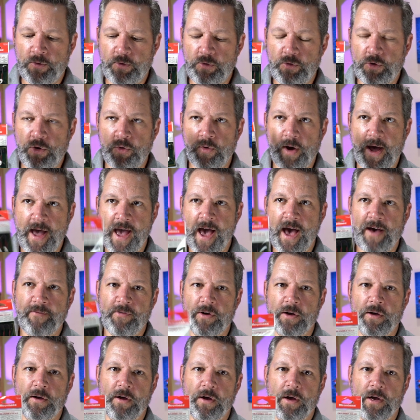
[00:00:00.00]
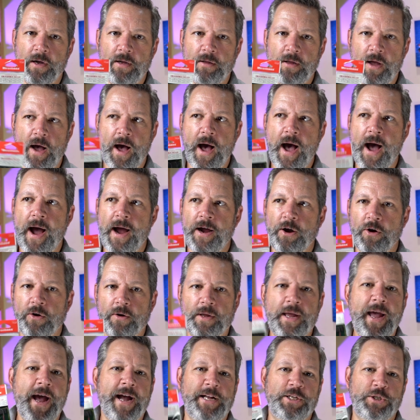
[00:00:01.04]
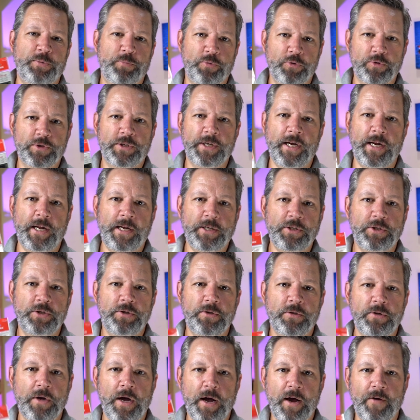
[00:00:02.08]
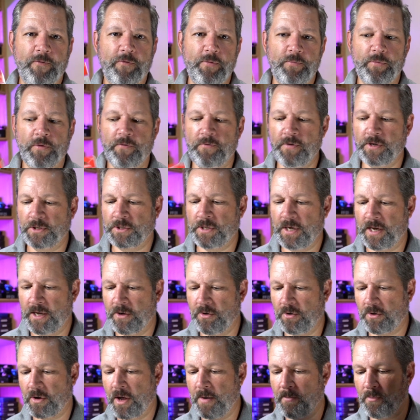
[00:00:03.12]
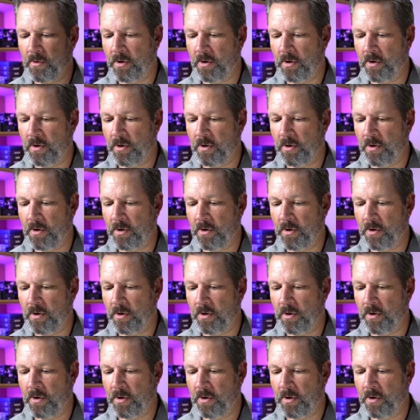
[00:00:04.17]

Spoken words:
do I have a higher catch percentage from the fish that I hook up